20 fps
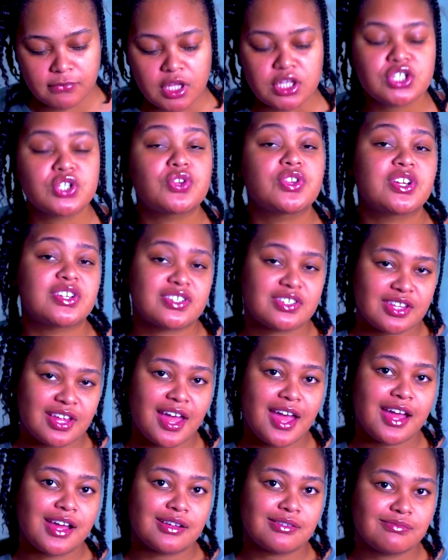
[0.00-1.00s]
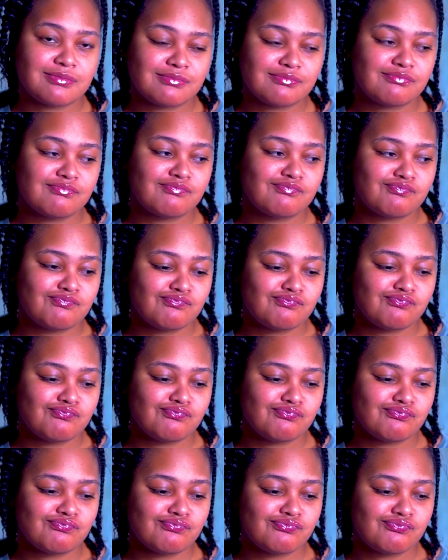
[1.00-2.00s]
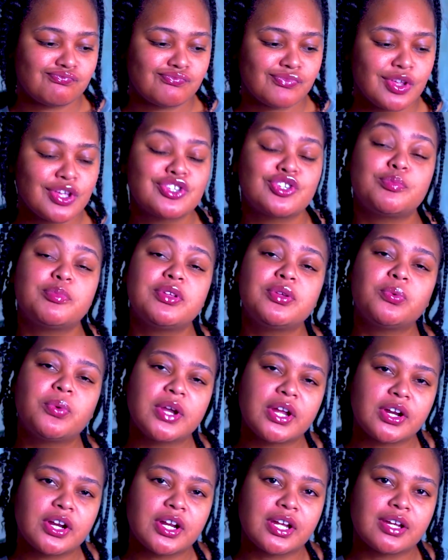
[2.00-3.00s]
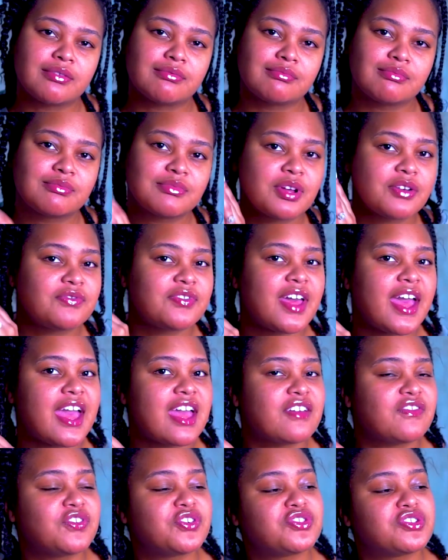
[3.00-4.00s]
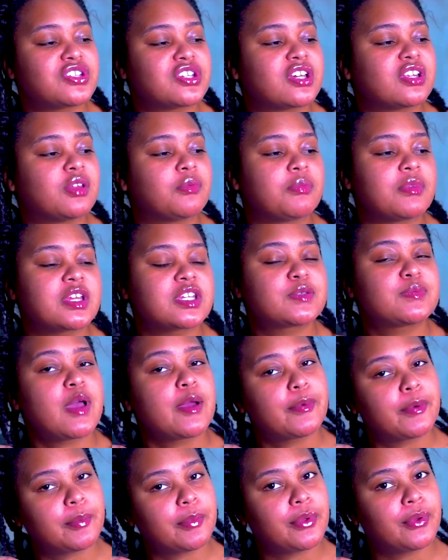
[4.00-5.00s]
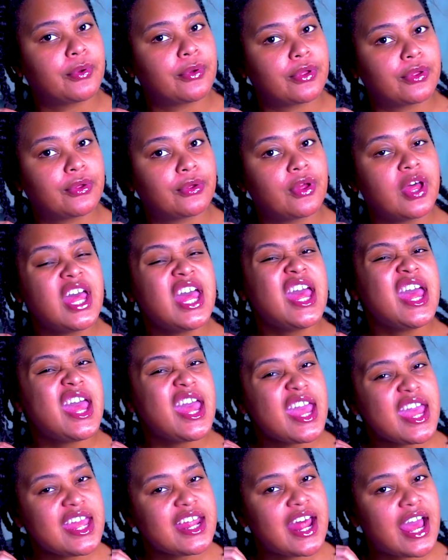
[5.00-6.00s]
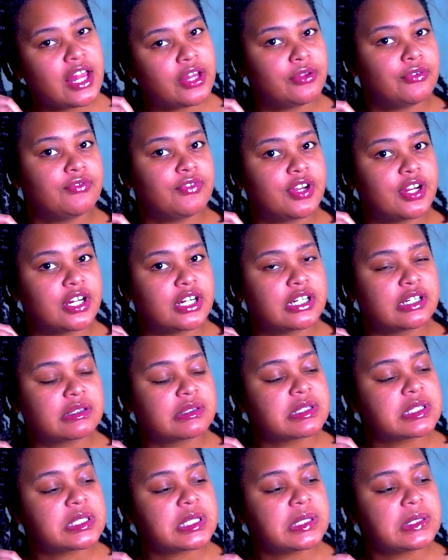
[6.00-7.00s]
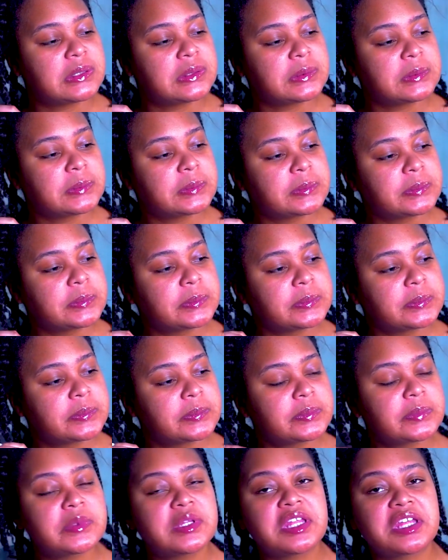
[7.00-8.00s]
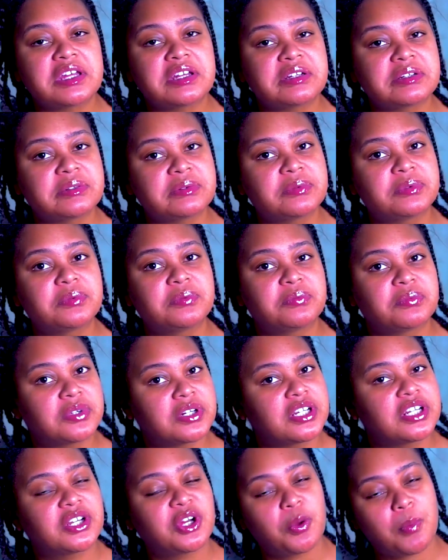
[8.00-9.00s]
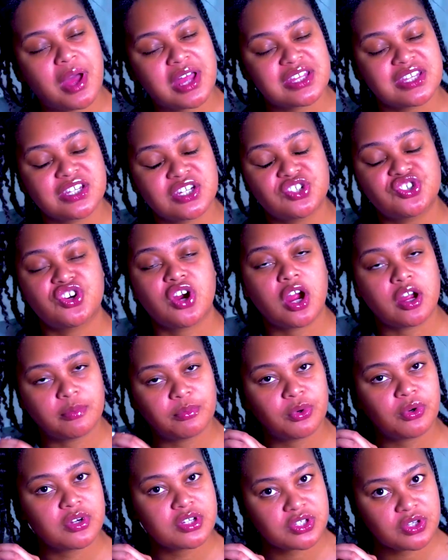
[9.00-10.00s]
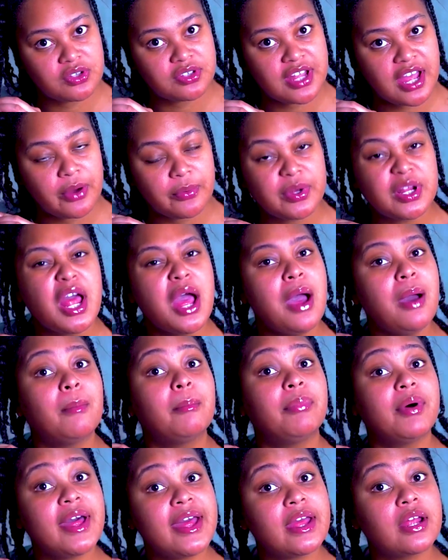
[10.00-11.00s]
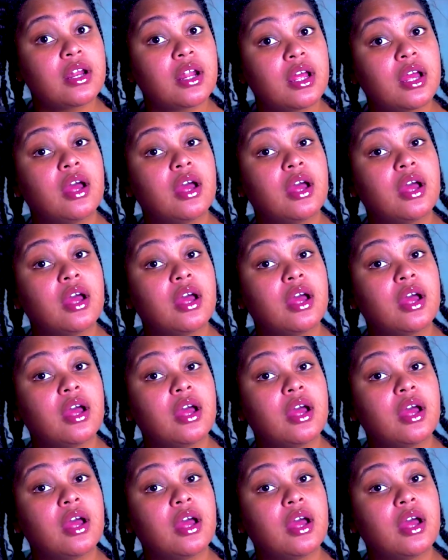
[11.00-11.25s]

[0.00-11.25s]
So there's that. So be wary of that if you're just going to mix peppermint oil and aloe vera. So yeah, we're going to go back to the drawing boards on that one. But